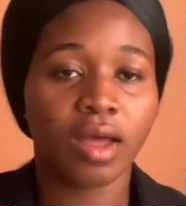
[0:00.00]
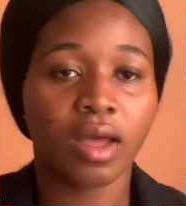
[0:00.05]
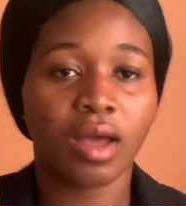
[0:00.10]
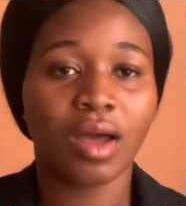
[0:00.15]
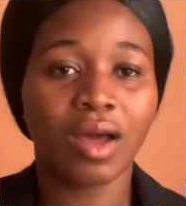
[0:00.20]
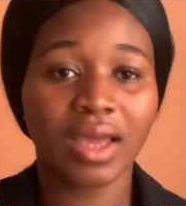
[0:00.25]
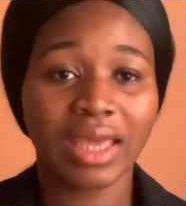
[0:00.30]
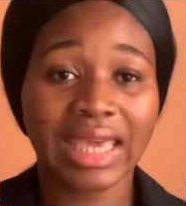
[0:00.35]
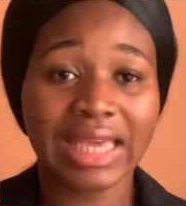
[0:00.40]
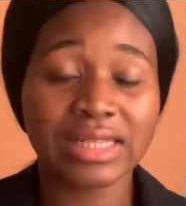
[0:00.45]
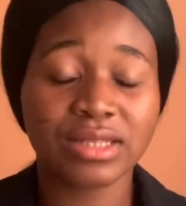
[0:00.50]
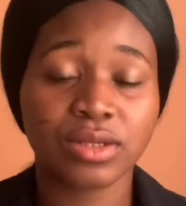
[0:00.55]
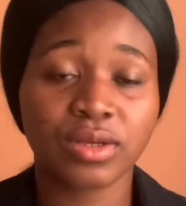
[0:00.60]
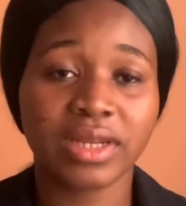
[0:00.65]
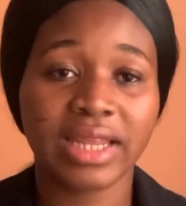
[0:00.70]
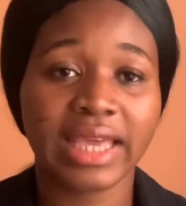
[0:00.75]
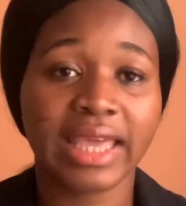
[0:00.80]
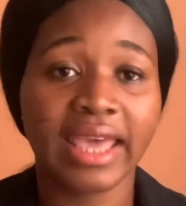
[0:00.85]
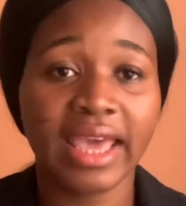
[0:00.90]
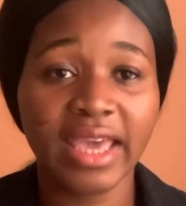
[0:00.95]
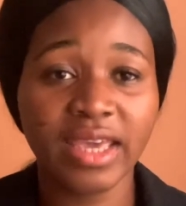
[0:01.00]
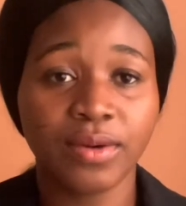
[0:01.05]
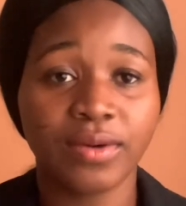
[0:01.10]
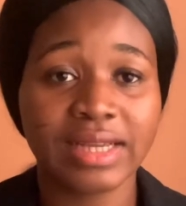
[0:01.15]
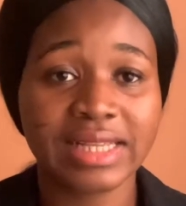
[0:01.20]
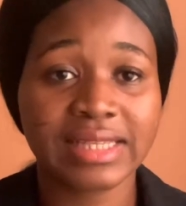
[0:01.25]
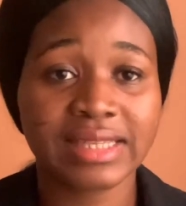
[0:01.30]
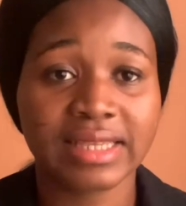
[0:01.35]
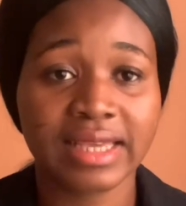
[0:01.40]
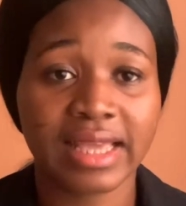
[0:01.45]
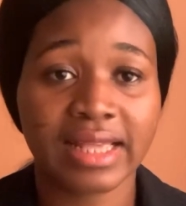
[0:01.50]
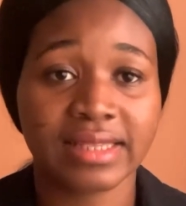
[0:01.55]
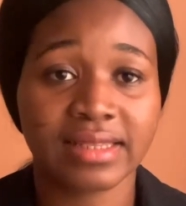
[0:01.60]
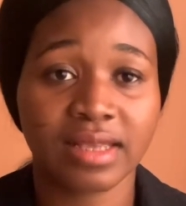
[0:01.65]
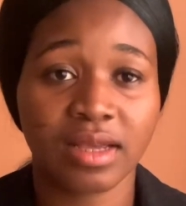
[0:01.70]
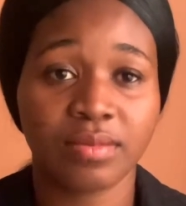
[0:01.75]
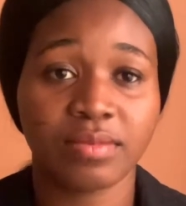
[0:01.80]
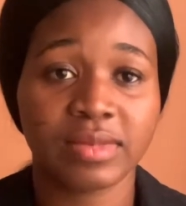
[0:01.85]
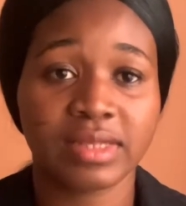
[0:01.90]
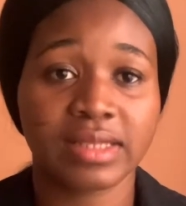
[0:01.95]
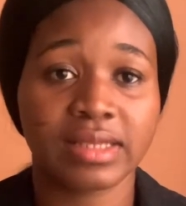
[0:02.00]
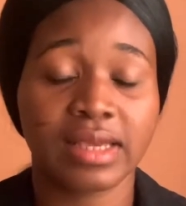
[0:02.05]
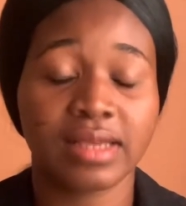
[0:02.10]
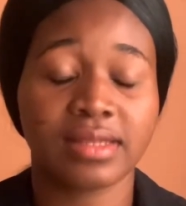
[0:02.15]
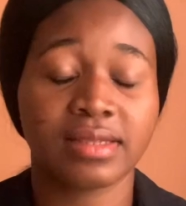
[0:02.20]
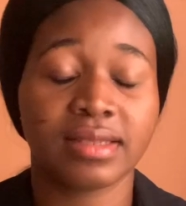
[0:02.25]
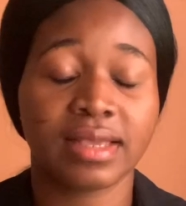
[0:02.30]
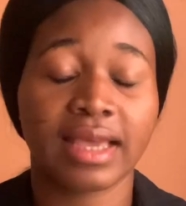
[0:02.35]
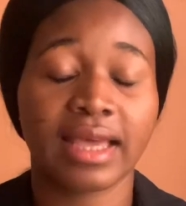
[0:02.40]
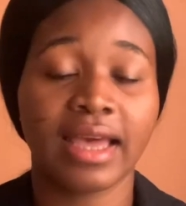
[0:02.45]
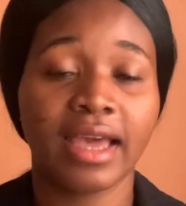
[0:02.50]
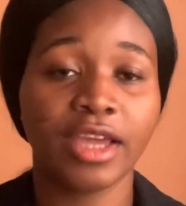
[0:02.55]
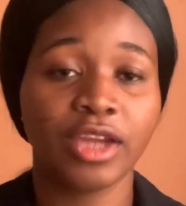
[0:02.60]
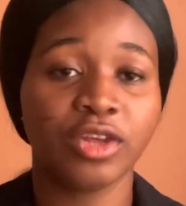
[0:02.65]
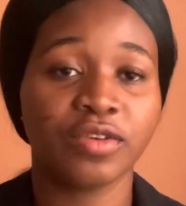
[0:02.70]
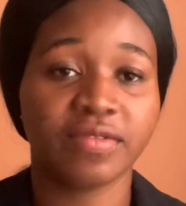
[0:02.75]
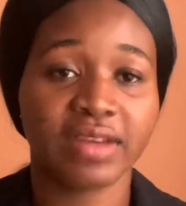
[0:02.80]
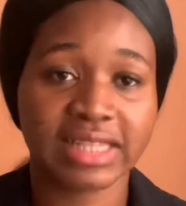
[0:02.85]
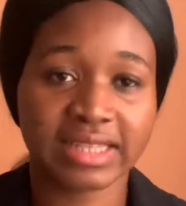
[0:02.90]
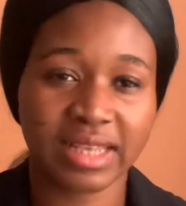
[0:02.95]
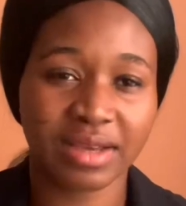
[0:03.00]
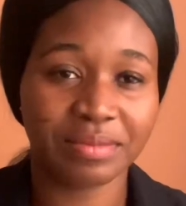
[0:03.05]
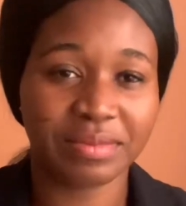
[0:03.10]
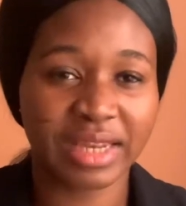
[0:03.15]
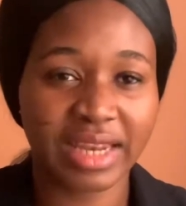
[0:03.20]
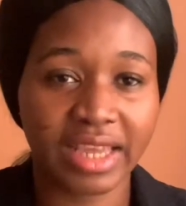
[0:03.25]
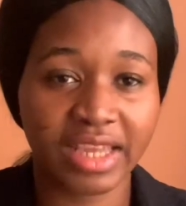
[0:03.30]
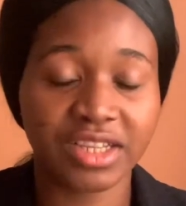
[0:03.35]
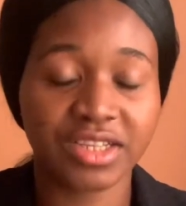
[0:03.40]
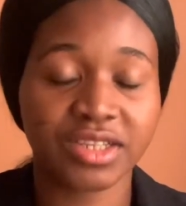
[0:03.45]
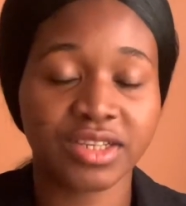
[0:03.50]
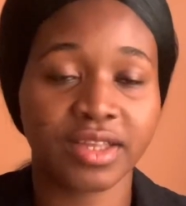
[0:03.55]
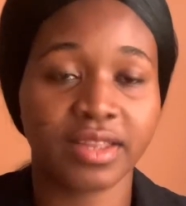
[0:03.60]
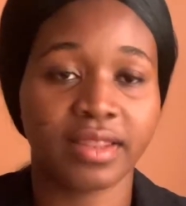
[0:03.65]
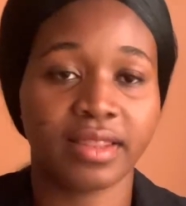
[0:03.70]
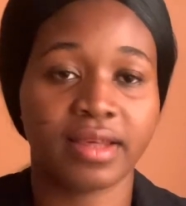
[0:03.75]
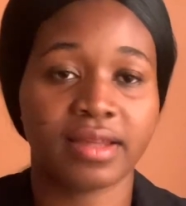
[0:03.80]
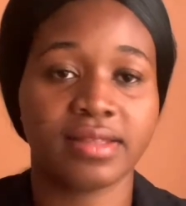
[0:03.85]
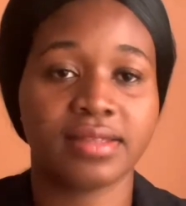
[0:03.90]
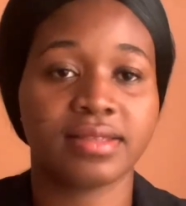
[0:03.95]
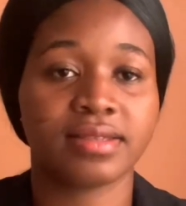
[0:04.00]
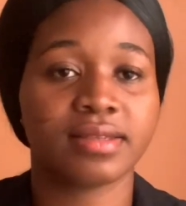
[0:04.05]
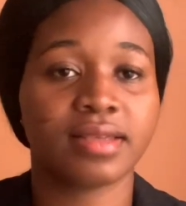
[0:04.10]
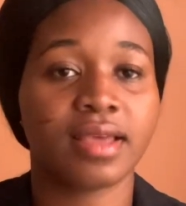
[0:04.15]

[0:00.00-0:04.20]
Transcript: Okay, so the KNUST exams is a kind of examination that